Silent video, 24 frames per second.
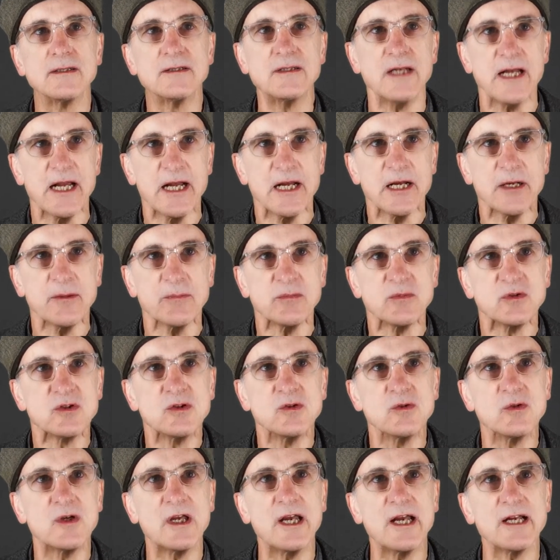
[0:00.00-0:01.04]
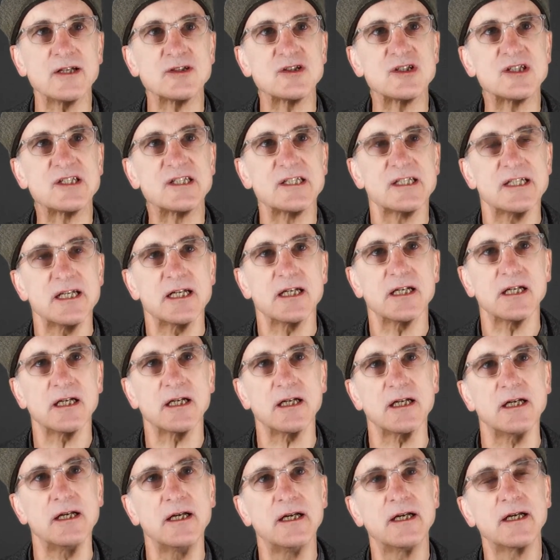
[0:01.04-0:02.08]
damned who can't
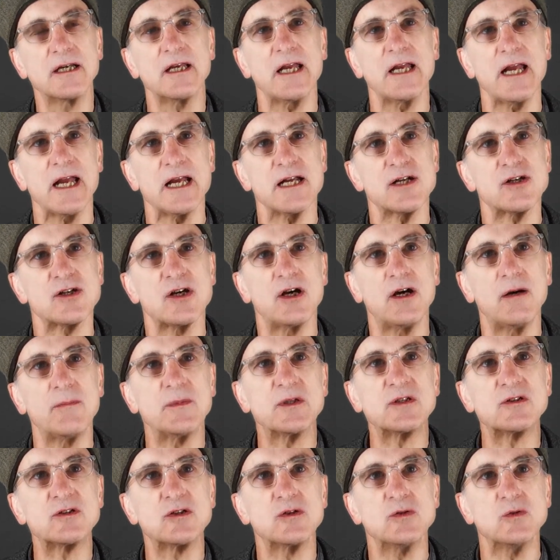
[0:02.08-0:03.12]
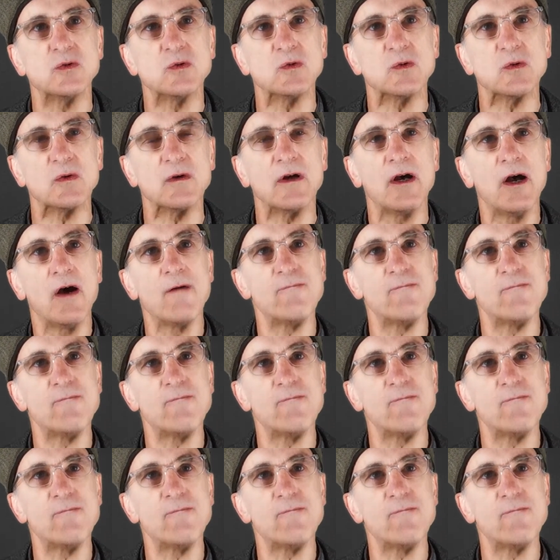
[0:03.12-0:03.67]
sing, can't hum a tune,